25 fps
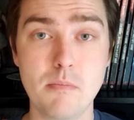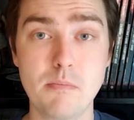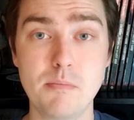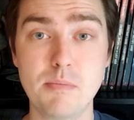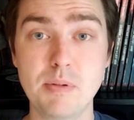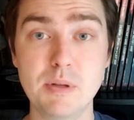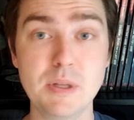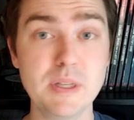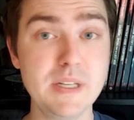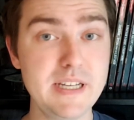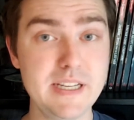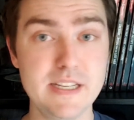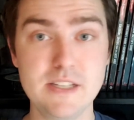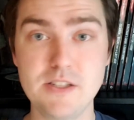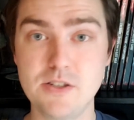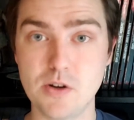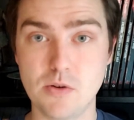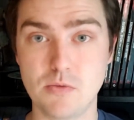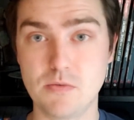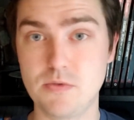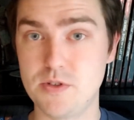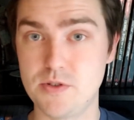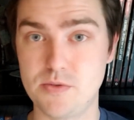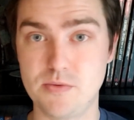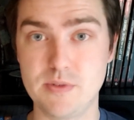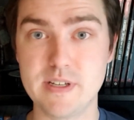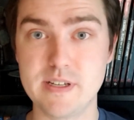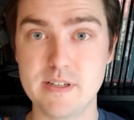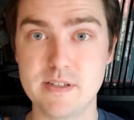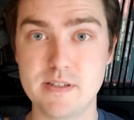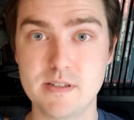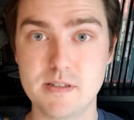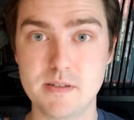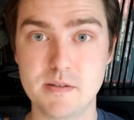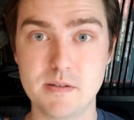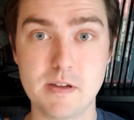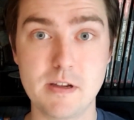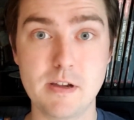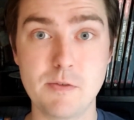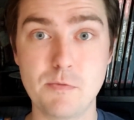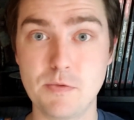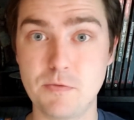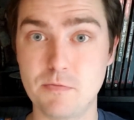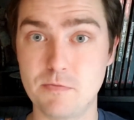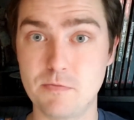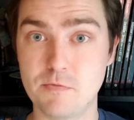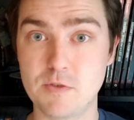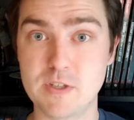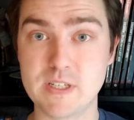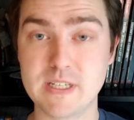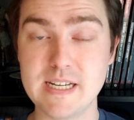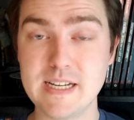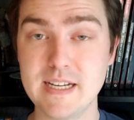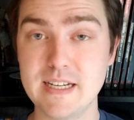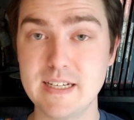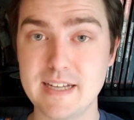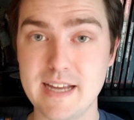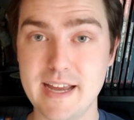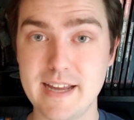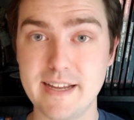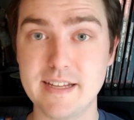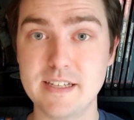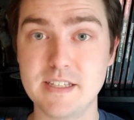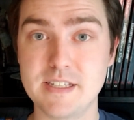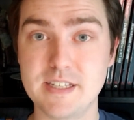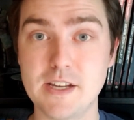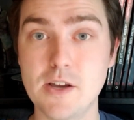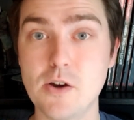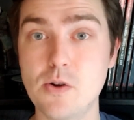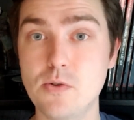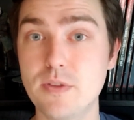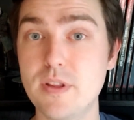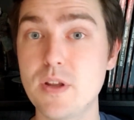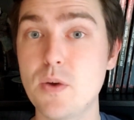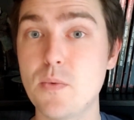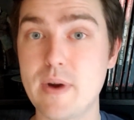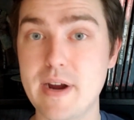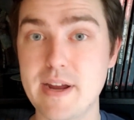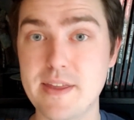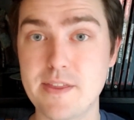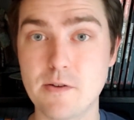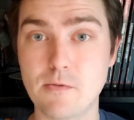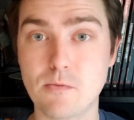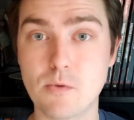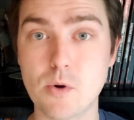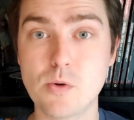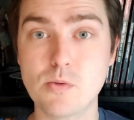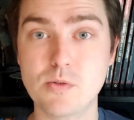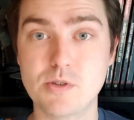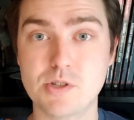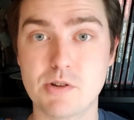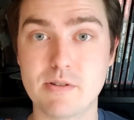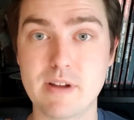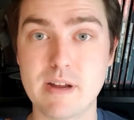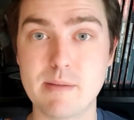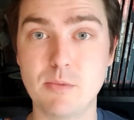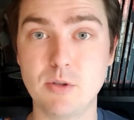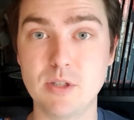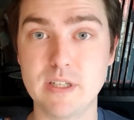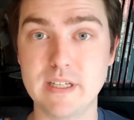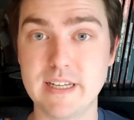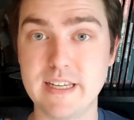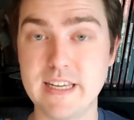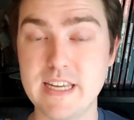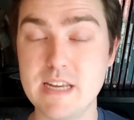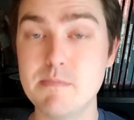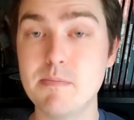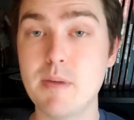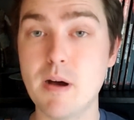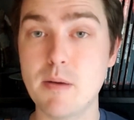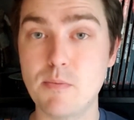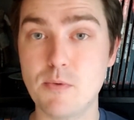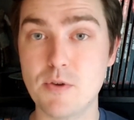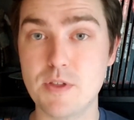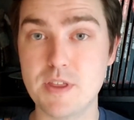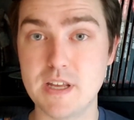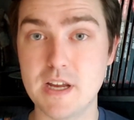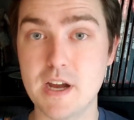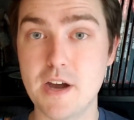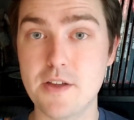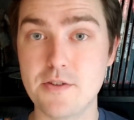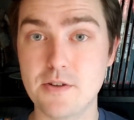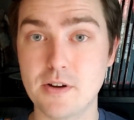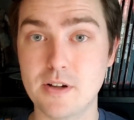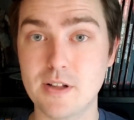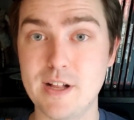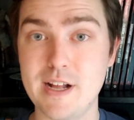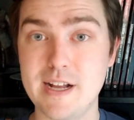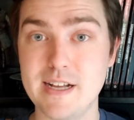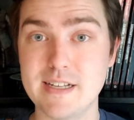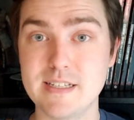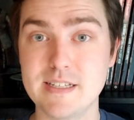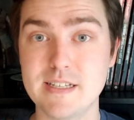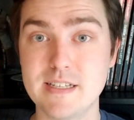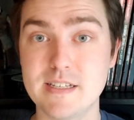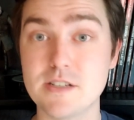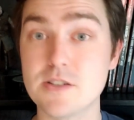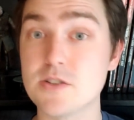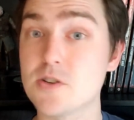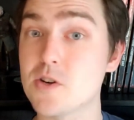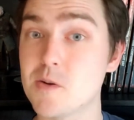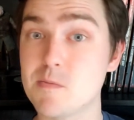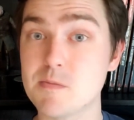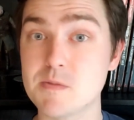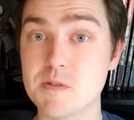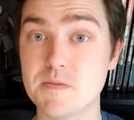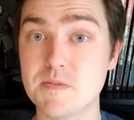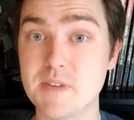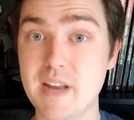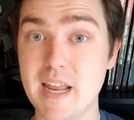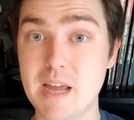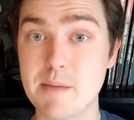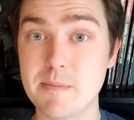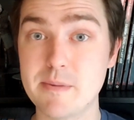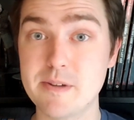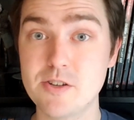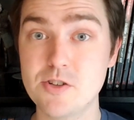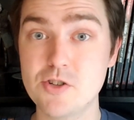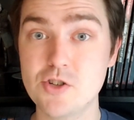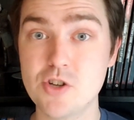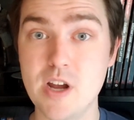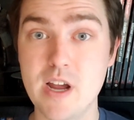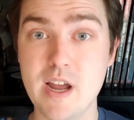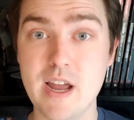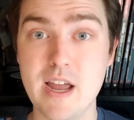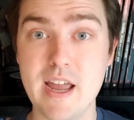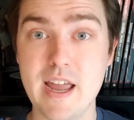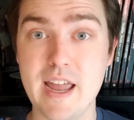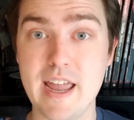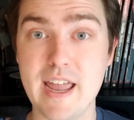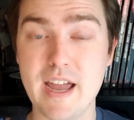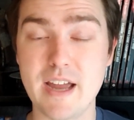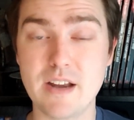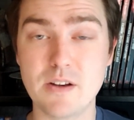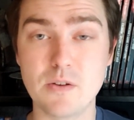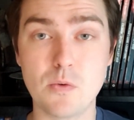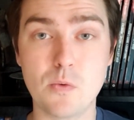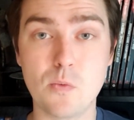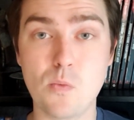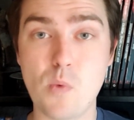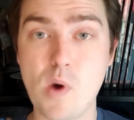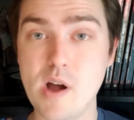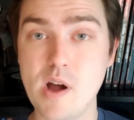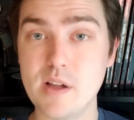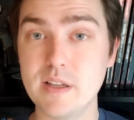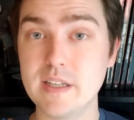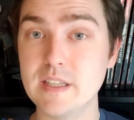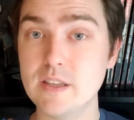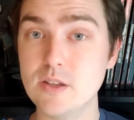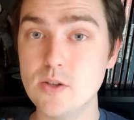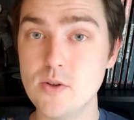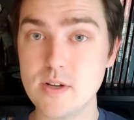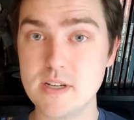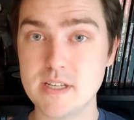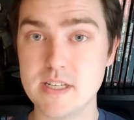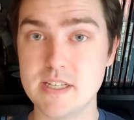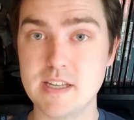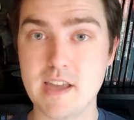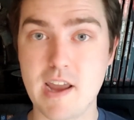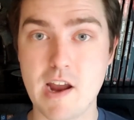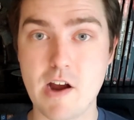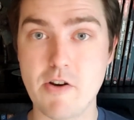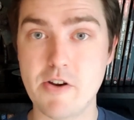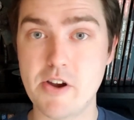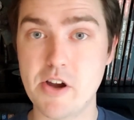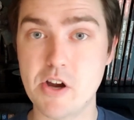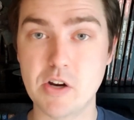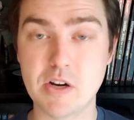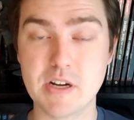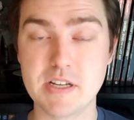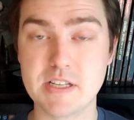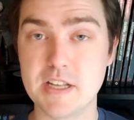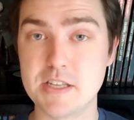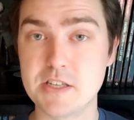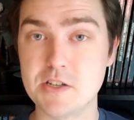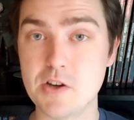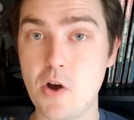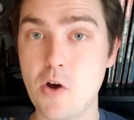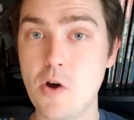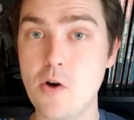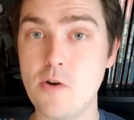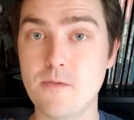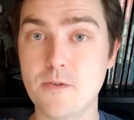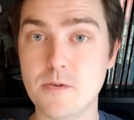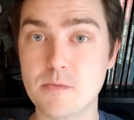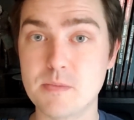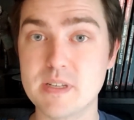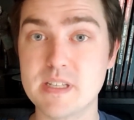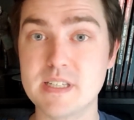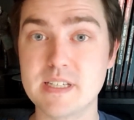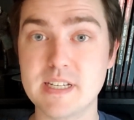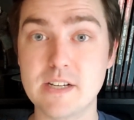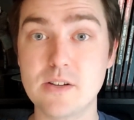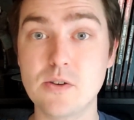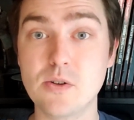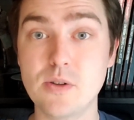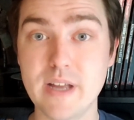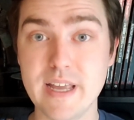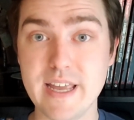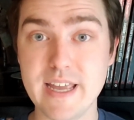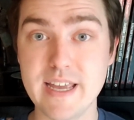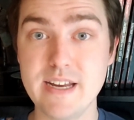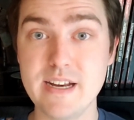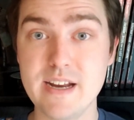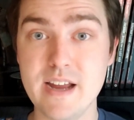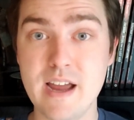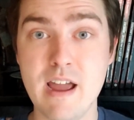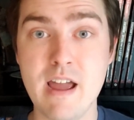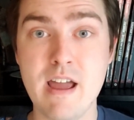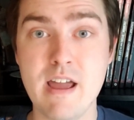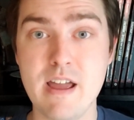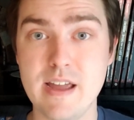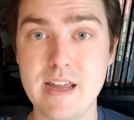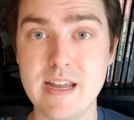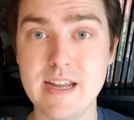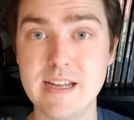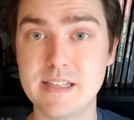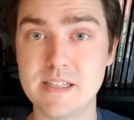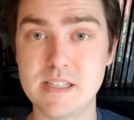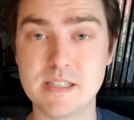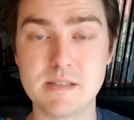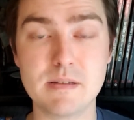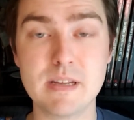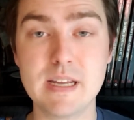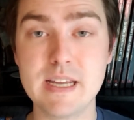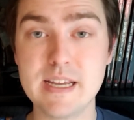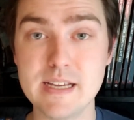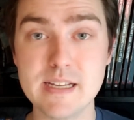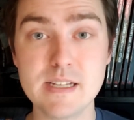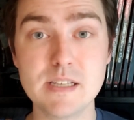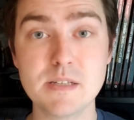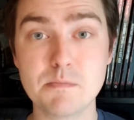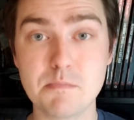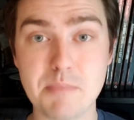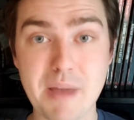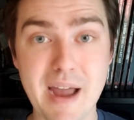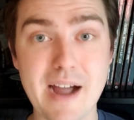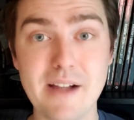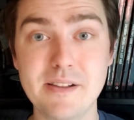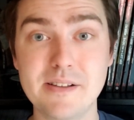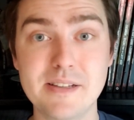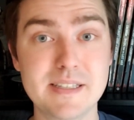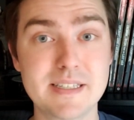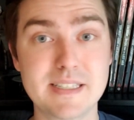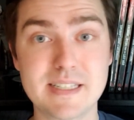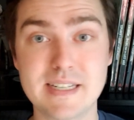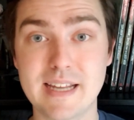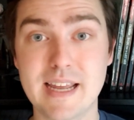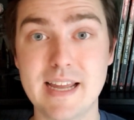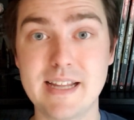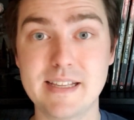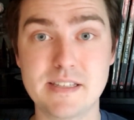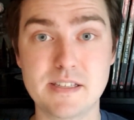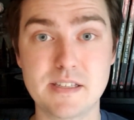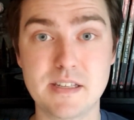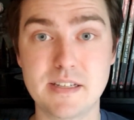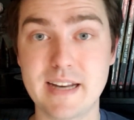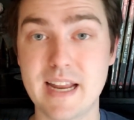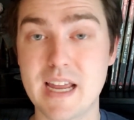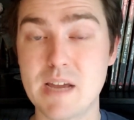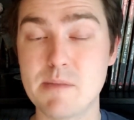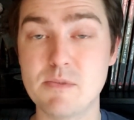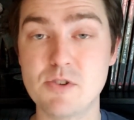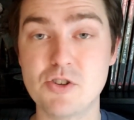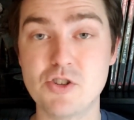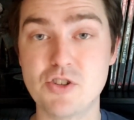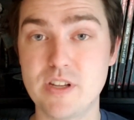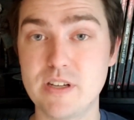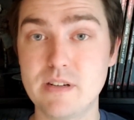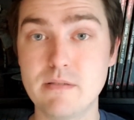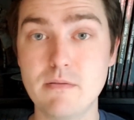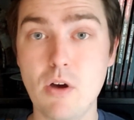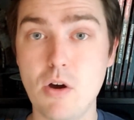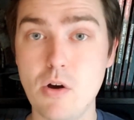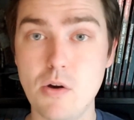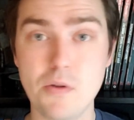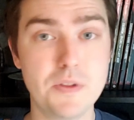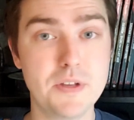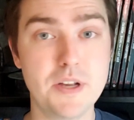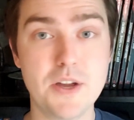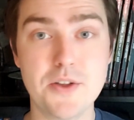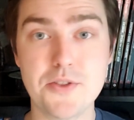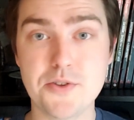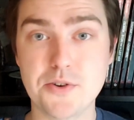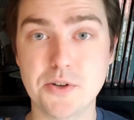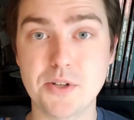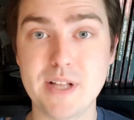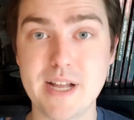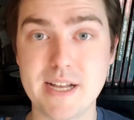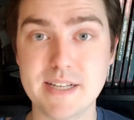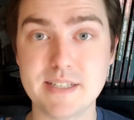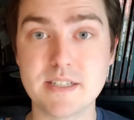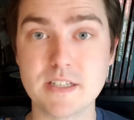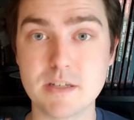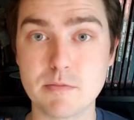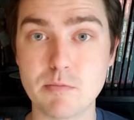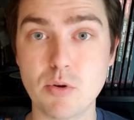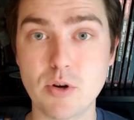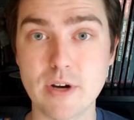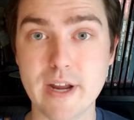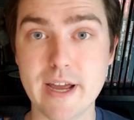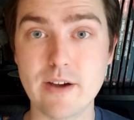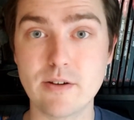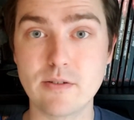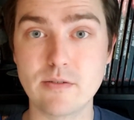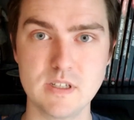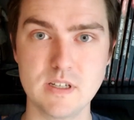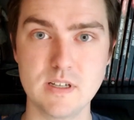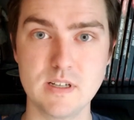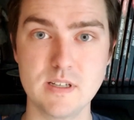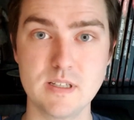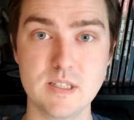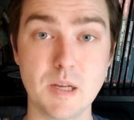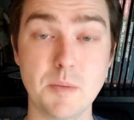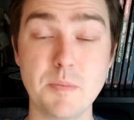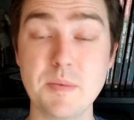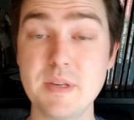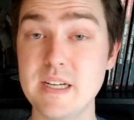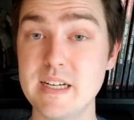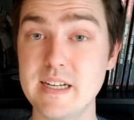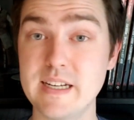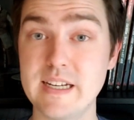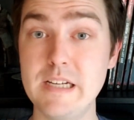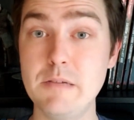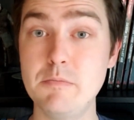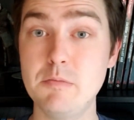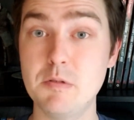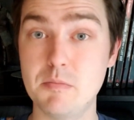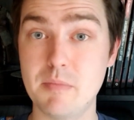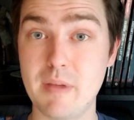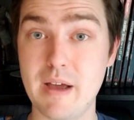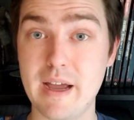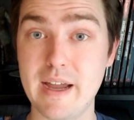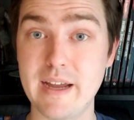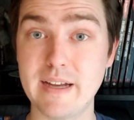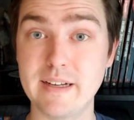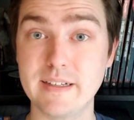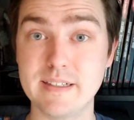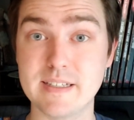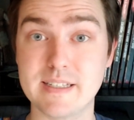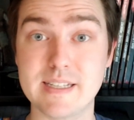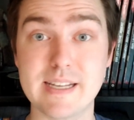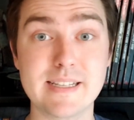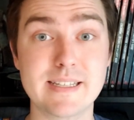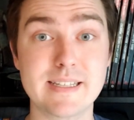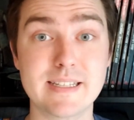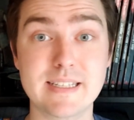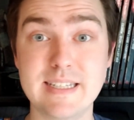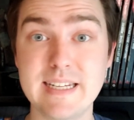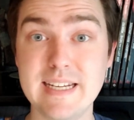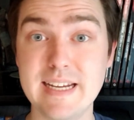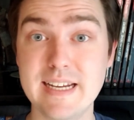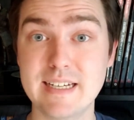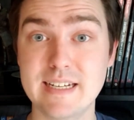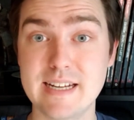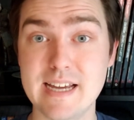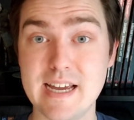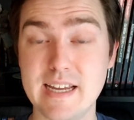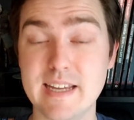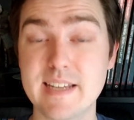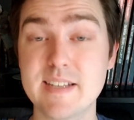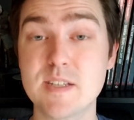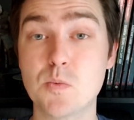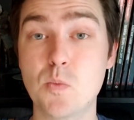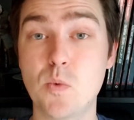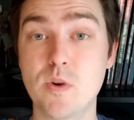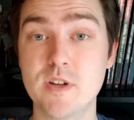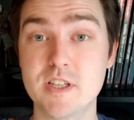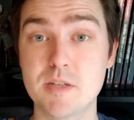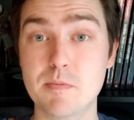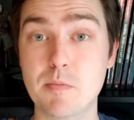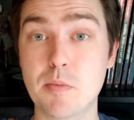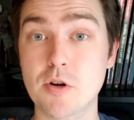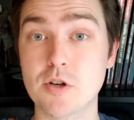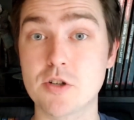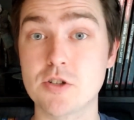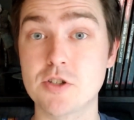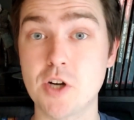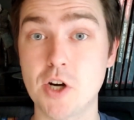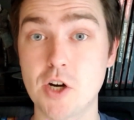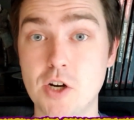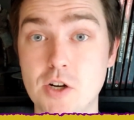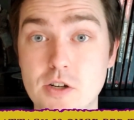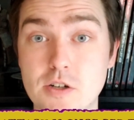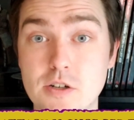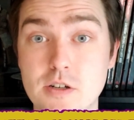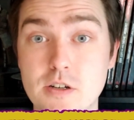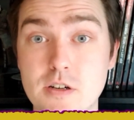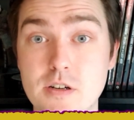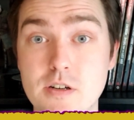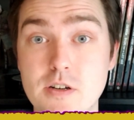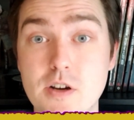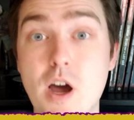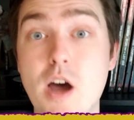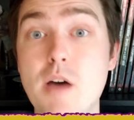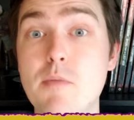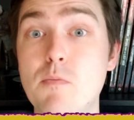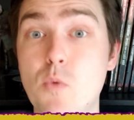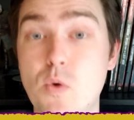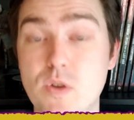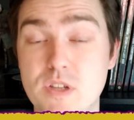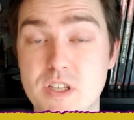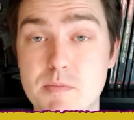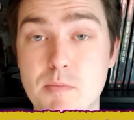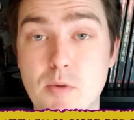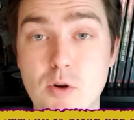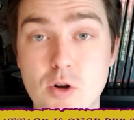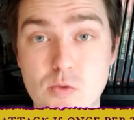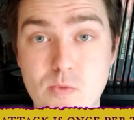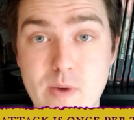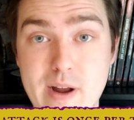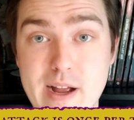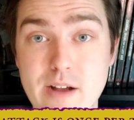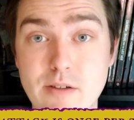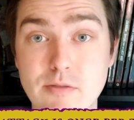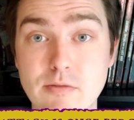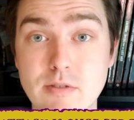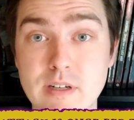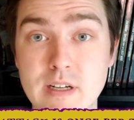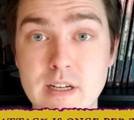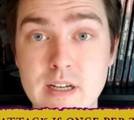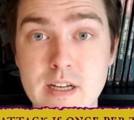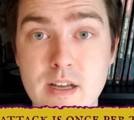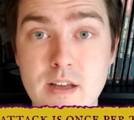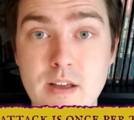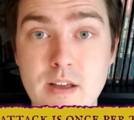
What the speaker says: Please don't do this. Sneak Attack is the only way that rogues are able to keep up with the other classes in terms of damage, and while it looks scarier because it's all from a single hit, it is balanced against the damage that all the other classes put out. Something to keep in mind is that Sneak Attack is once per turn, not once per round.